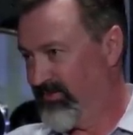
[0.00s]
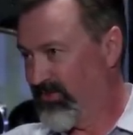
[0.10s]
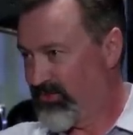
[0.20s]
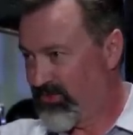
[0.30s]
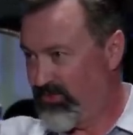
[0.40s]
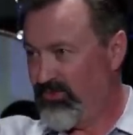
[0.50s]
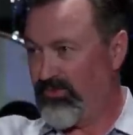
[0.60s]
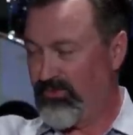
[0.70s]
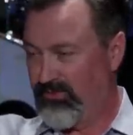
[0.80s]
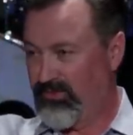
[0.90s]
There's two
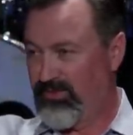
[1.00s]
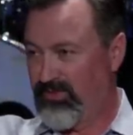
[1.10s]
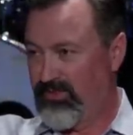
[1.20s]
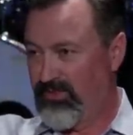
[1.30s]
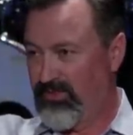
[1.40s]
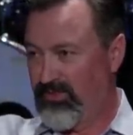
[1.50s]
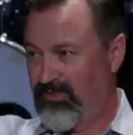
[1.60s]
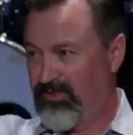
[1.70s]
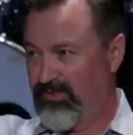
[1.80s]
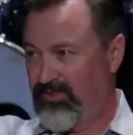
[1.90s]

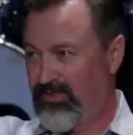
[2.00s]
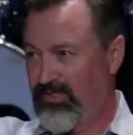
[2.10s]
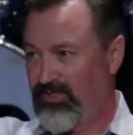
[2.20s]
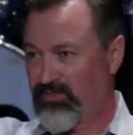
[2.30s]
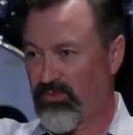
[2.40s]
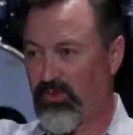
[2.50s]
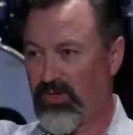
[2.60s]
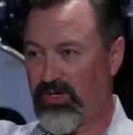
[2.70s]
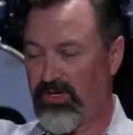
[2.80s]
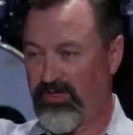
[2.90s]
in this
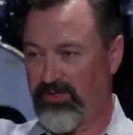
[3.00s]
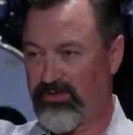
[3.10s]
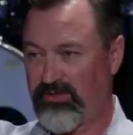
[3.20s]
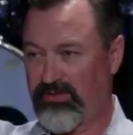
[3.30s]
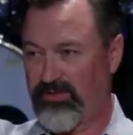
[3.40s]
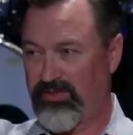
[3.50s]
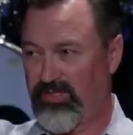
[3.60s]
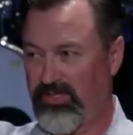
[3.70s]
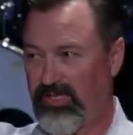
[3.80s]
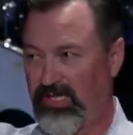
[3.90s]
war,
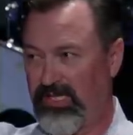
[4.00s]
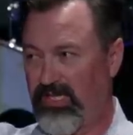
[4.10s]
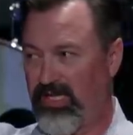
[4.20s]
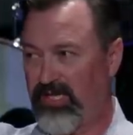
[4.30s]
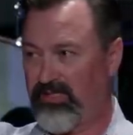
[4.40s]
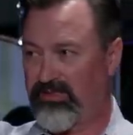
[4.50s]
not